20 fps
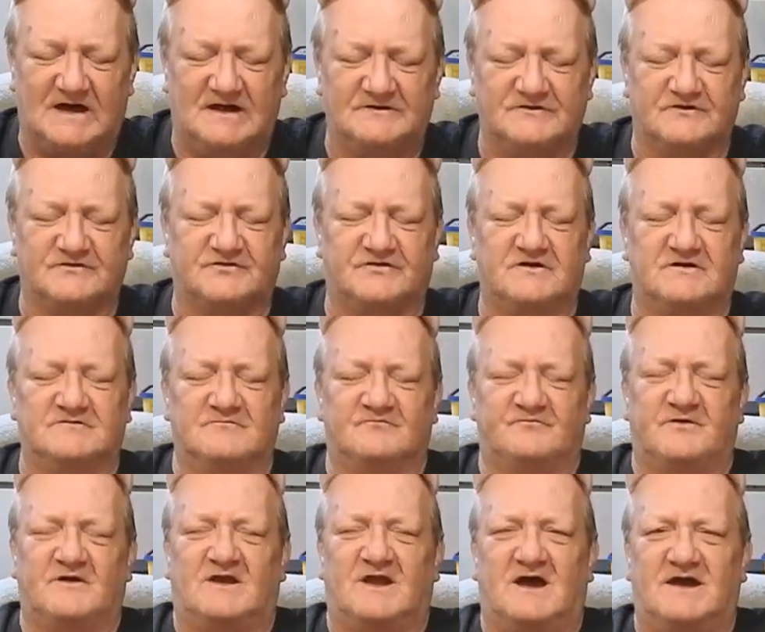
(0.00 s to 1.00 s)
I just didn't
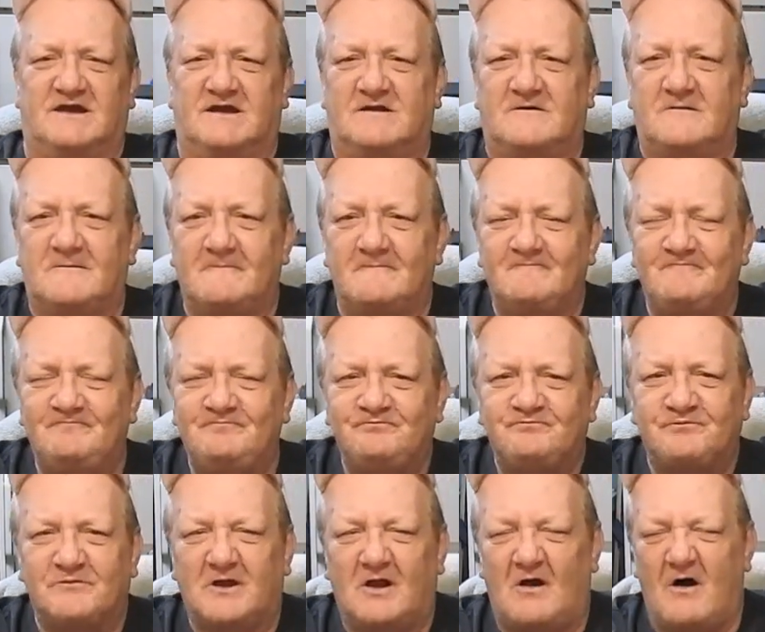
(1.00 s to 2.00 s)
feel like
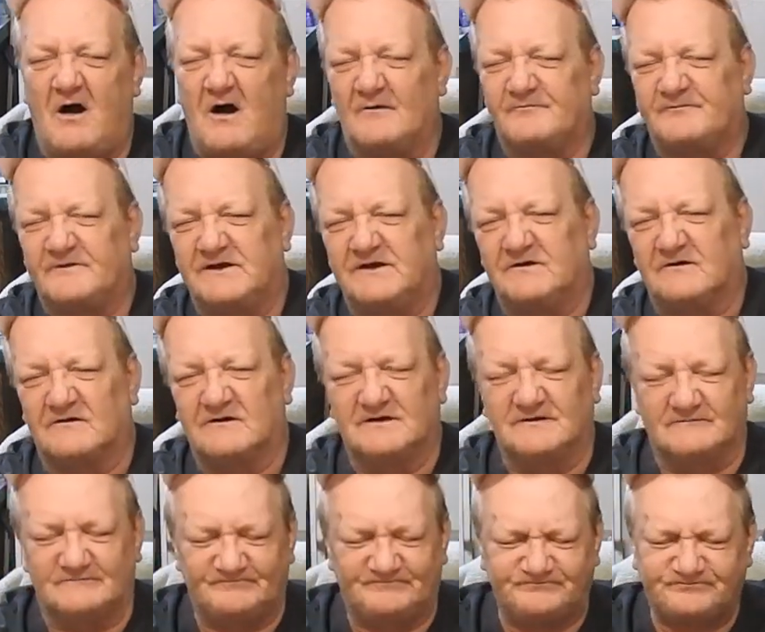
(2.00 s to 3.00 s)
coffee
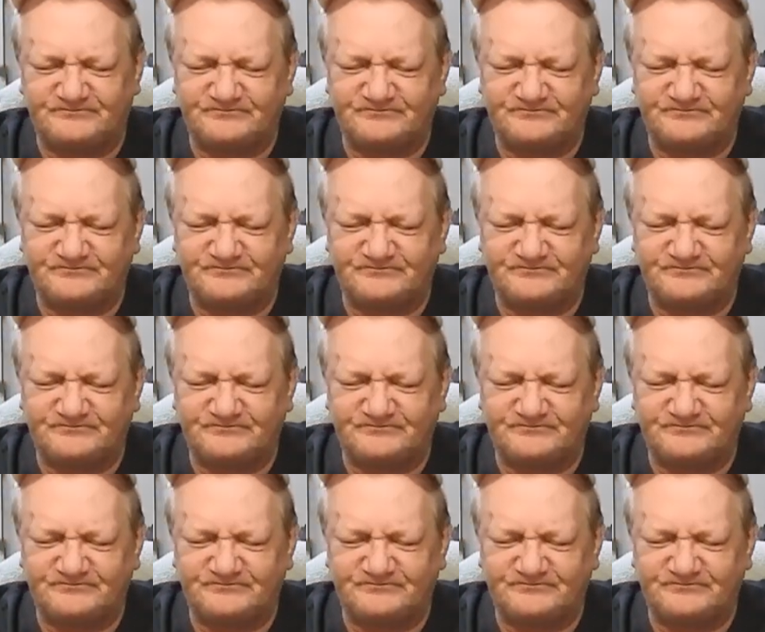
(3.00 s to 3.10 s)
or